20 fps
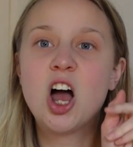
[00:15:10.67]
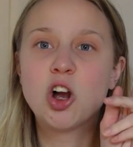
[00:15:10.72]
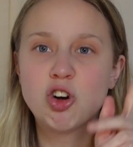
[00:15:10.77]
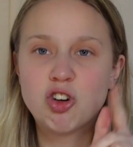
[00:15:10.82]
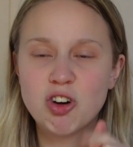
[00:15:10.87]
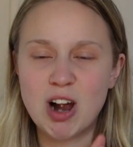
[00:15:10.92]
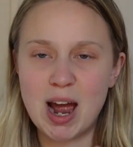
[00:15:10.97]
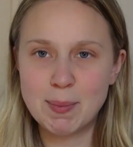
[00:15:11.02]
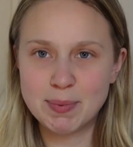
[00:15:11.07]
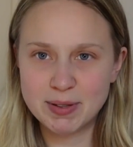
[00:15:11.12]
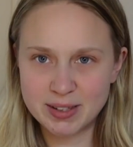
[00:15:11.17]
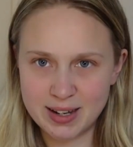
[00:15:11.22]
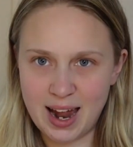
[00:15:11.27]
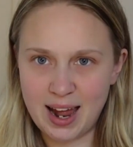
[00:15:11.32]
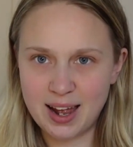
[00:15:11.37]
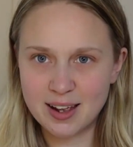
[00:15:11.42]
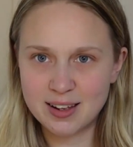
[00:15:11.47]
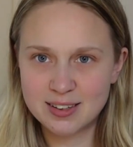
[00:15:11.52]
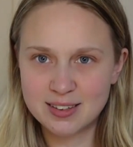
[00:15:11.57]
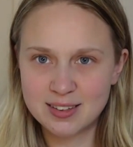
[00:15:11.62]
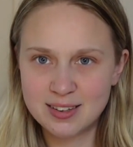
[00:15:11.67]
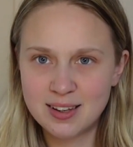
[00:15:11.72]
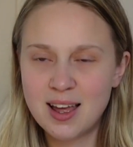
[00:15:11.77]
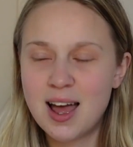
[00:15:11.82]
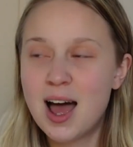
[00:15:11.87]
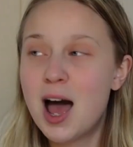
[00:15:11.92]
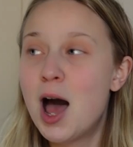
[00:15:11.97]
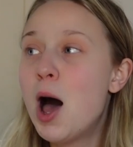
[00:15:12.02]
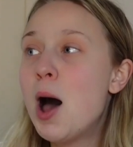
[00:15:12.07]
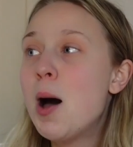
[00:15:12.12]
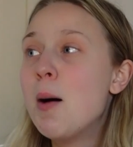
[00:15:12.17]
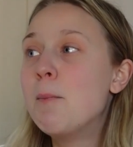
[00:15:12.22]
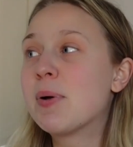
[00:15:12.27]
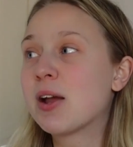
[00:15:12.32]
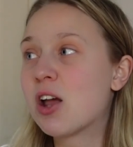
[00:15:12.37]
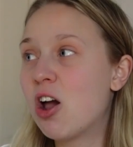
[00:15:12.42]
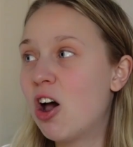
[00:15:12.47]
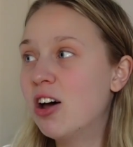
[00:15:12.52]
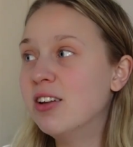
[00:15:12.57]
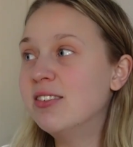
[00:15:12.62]
Grab snacks.
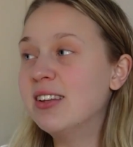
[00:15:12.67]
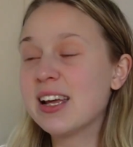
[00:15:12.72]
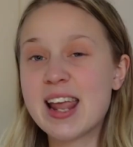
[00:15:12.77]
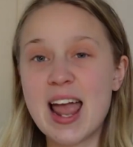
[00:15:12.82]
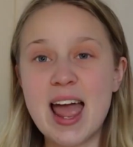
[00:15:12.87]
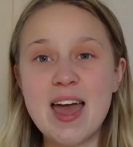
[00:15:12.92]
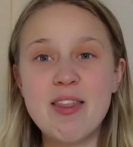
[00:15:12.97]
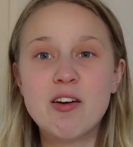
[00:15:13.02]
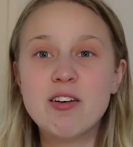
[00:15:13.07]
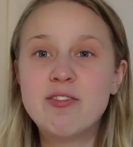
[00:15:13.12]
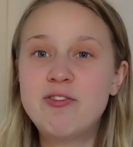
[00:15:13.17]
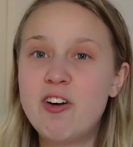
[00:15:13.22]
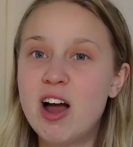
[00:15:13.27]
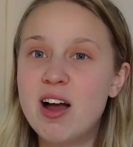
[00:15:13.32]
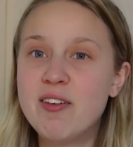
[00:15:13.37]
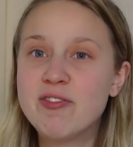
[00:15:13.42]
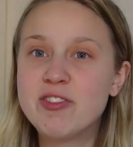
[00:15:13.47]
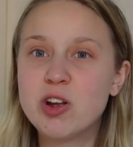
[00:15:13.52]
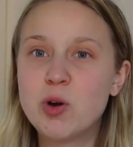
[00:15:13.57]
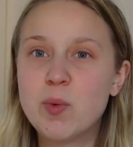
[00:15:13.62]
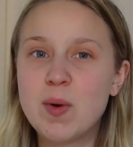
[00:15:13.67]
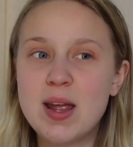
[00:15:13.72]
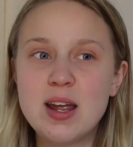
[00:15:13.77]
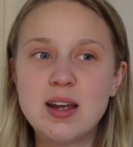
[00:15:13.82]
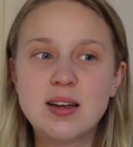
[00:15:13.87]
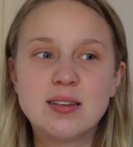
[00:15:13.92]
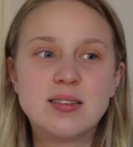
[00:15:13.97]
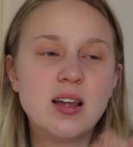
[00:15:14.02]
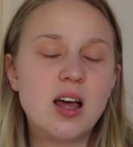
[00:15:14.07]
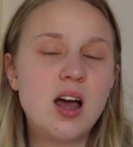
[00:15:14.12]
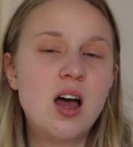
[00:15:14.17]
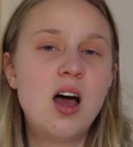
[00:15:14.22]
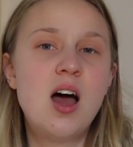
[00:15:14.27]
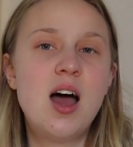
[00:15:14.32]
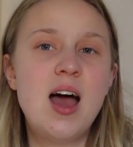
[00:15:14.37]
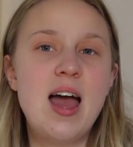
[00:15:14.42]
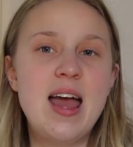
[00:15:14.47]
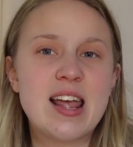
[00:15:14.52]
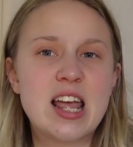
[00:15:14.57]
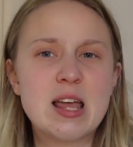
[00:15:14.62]
Because again, the first few weeks,
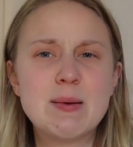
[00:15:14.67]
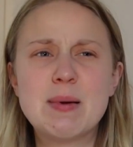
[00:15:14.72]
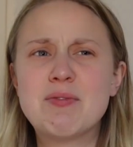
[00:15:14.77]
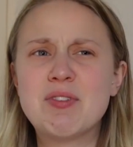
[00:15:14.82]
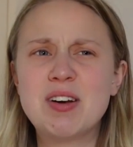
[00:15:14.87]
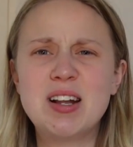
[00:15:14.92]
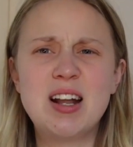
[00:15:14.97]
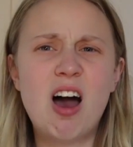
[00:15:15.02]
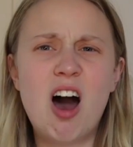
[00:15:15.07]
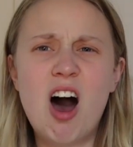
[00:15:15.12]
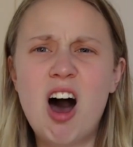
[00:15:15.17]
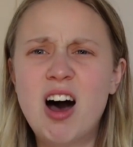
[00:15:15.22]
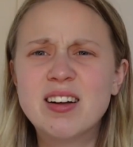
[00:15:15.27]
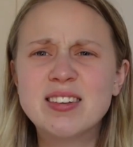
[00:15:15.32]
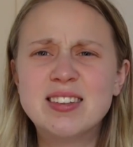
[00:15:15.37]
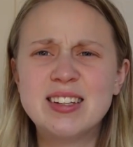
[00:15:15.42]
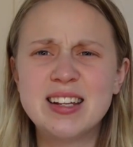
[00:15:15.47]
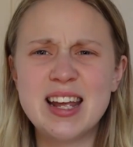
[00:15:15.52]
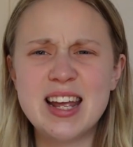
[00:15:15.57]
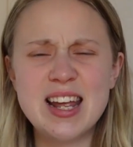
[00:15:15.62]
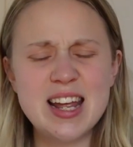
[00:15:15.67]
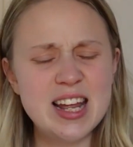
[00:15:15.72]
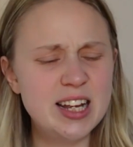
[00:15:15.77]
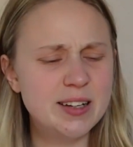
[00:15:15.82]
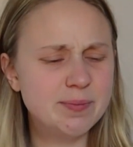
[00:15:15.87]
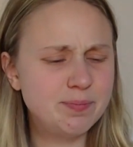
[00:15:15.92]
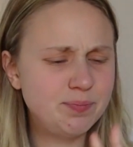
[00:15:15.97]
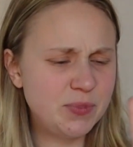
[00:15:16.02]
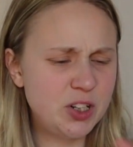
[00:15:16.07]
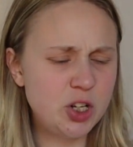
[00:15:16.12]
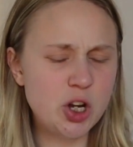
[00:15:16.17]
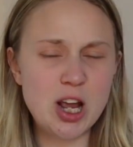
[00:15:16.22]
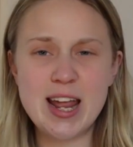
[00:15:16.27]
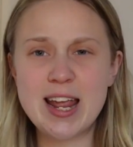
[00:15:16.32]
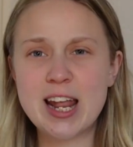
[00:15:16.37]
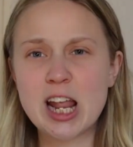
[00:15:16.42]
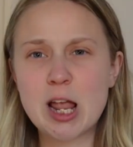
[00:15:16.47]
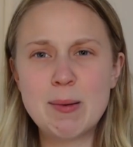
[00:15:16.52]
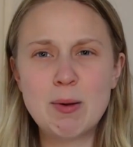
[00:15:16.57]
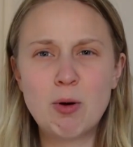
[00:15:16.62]
it can be really hard to eat. Your
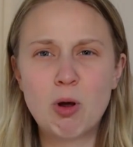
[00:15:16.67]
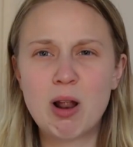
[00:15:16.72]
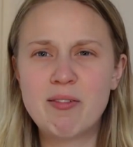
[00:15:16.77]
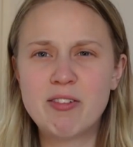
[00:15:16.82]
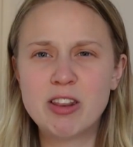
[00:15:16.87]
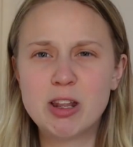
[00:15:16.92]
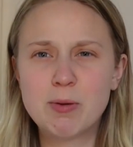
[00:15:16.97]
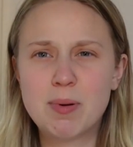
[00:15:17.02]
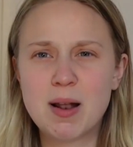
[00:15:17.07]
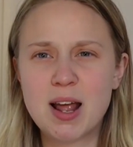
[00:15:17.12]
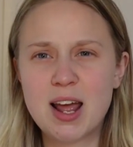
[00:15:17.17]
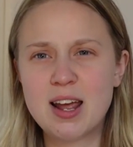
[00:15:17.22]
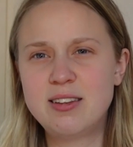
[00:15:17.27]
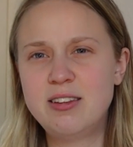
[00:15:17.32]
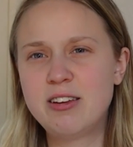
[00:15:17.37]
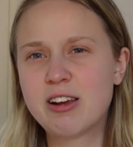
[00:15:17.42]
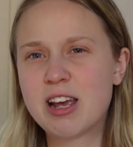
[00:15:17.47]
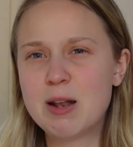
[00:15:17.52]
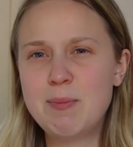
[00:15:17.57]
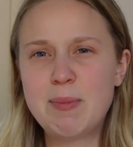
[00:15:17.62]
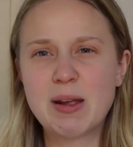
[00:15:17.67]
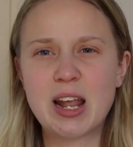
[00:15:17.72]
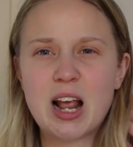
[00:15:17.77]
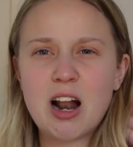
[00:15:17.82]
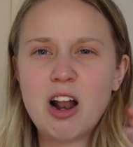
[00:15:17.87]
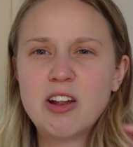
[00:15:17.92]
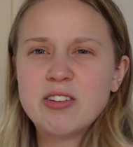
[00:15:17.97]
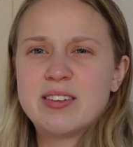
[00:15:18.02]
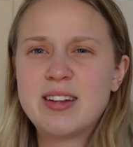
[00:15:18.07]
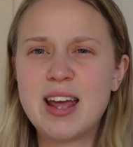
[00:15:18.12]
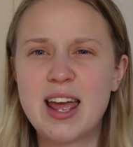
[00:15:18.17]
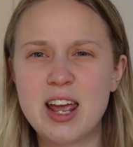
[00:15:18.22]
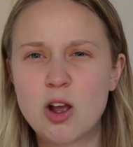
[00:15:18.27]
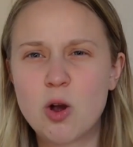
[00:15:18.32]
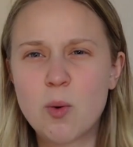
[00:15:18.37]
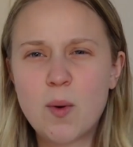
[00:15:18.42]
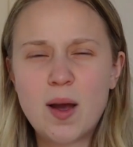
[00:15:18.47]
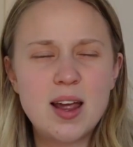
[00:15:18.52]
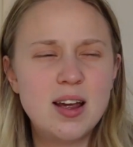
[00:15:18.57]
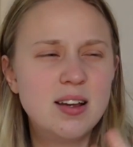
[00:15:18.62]
eating can be all over the place. You're going to be getting loads of
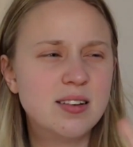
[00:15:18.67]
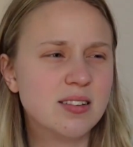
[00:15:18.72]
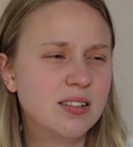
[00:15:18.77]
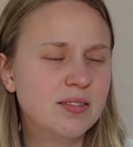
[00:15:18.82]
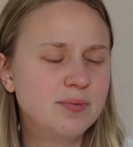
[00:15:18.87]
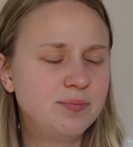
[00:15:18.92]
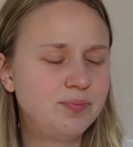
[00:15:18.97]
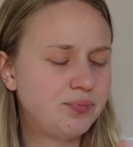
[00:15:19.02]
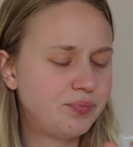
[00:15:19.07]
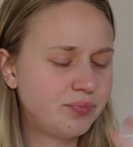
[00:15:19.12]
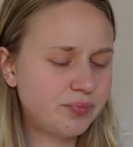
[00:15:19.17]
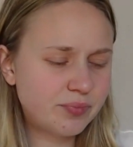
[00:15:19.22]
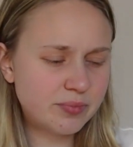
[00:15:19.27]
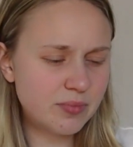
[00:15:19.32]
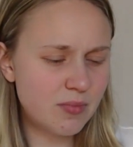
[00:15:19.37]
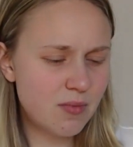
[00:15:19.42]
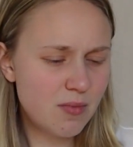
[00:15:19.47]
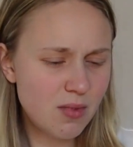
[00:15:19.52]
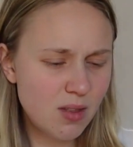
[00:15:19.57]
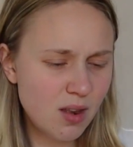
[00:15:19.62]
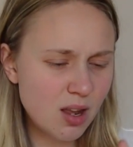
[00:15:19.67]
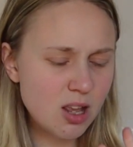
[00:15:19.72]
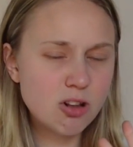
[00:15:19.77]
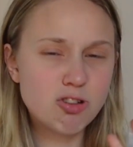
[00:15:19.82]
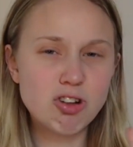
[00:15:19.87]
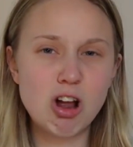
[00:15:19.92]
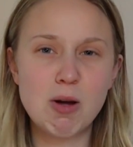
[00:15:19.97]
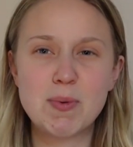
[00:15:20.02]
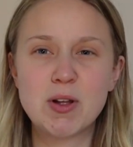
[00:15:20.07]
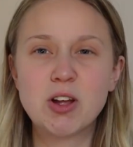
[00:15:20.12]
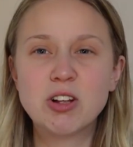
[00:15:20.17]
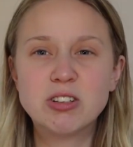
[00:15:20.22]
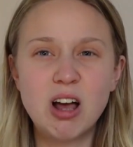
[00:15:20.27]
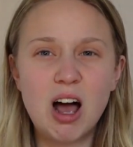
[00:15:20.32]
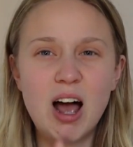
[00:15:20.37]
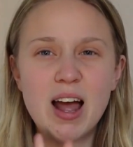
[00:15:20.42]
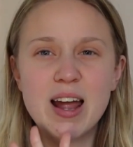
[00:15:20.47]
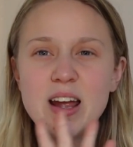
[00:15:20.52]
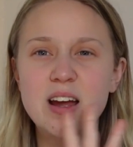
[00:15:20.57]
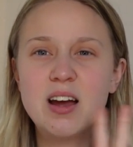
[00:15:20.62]
takeaways and tracking your
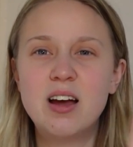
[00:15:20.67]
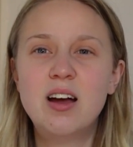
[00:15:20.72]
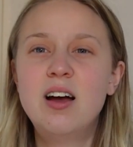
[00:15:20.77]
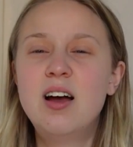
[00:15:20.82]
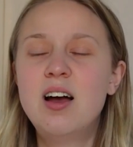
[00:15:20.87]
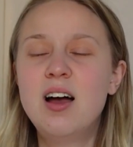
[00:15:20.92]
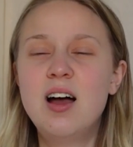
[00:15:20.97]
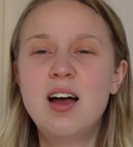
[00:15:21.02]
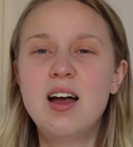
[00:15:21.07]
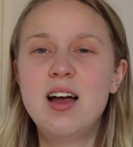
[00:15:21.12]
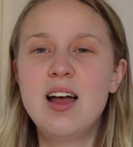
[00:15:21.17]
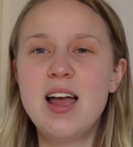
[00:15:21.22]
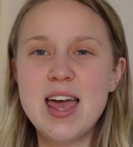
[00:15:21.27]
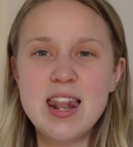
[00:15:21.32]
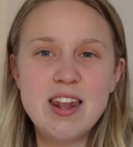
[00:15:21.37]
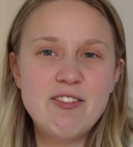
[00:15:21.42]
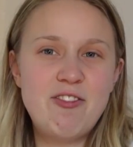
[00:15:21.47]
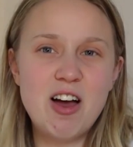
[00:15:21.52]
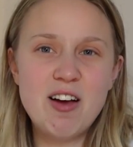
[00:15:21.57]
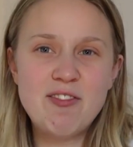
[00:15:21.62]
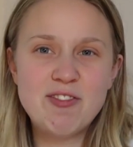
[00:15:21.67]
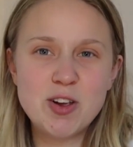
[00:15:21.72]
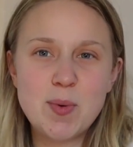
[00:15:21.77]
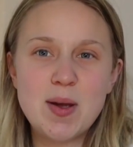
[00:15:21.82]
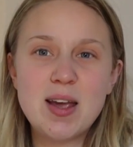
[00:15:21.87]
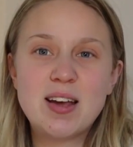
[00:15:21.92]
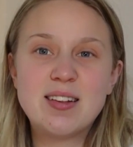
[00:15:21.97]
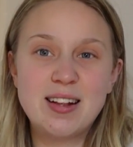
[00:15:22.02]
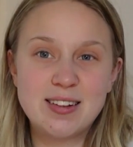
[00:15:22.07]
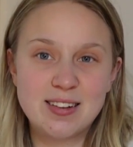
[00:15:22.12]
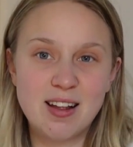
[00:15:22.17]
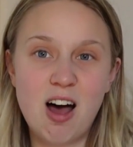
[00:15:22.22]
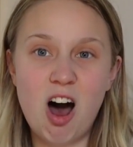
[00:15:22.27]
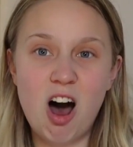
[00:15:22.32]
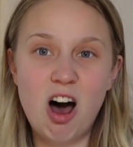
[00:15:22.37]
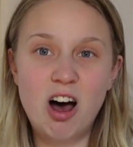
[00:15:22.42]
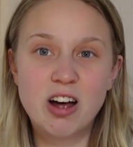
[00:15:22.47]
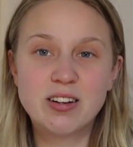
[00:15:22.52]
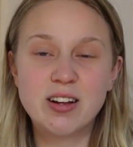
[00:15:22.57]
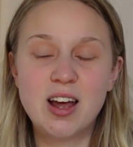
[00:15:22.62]
diet in the first few weeks is
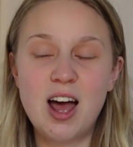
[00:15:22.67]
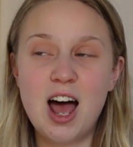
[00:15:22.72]
hard.